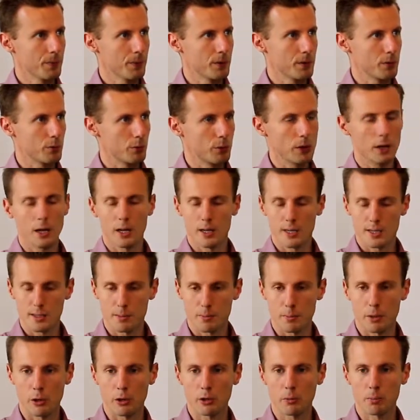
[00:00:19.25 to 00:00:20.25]
really a
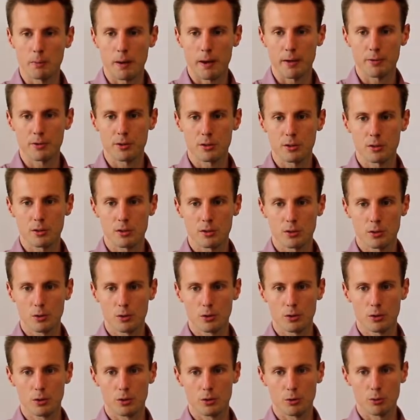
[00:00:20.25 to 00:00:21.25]
smart method
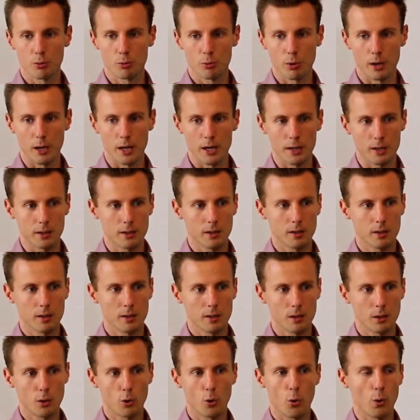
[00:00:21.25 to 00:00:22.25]
to write
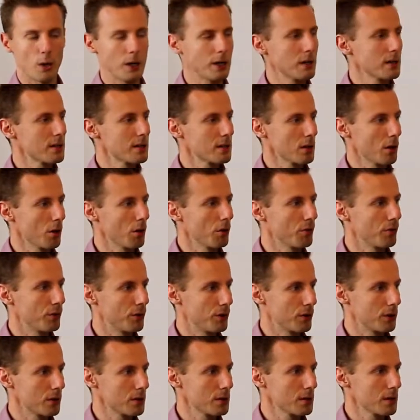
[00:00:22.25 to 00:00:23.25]
quick
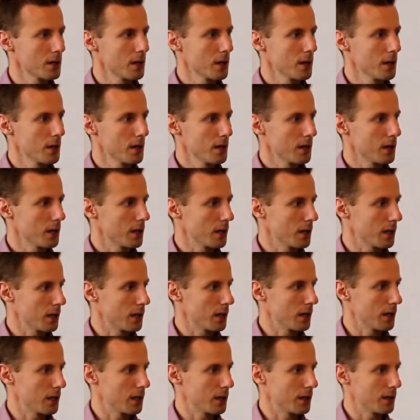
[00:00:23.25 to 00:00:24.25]
solvers
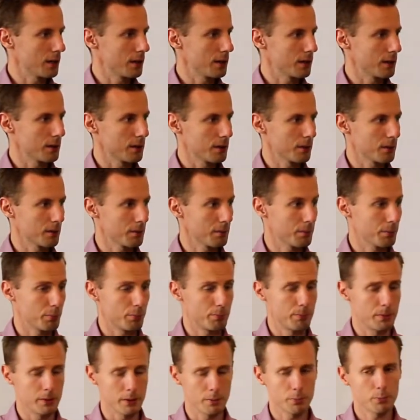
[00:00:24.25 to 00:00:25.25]
and
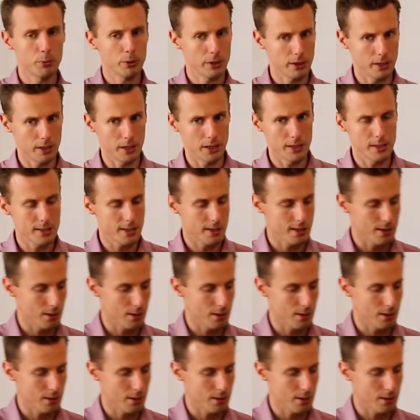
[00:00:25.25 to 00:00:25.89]
pretty easy